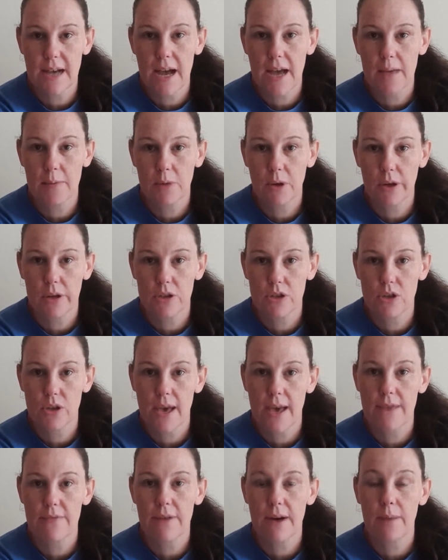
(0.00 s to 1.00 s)
I'm going to
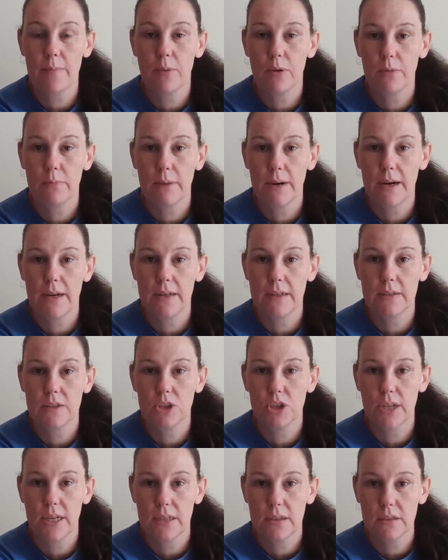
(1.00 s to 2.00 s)
have up on my
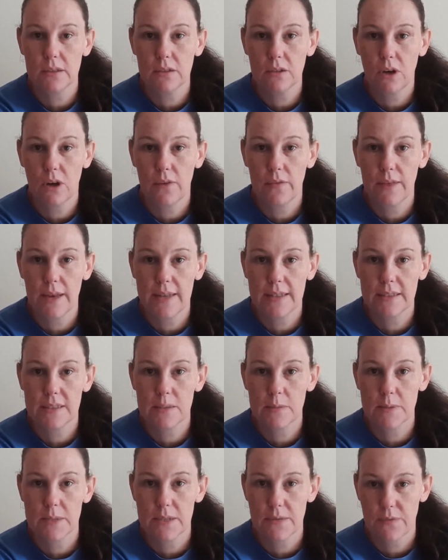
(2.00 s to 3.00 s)
channel on that
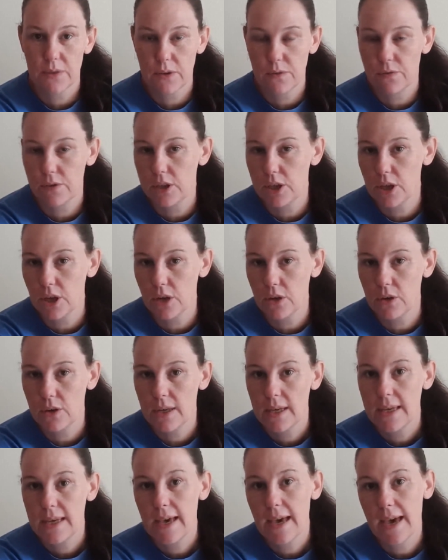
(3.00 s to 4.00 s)
specific video,
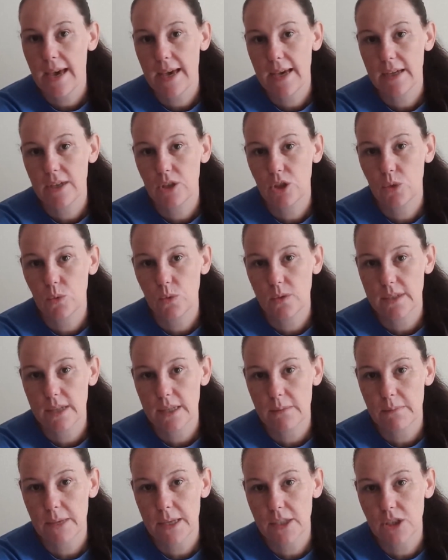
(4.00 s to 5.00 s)
and you will get
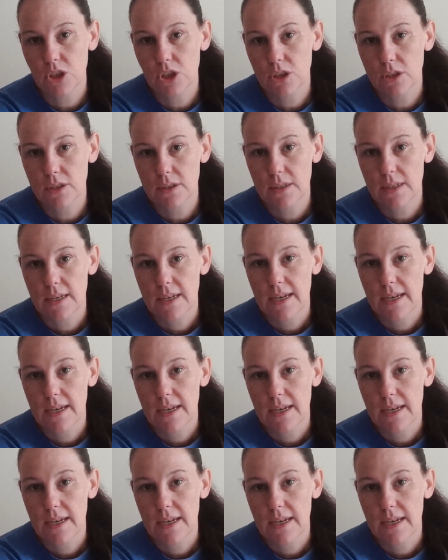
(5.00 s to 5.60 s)
mentioned.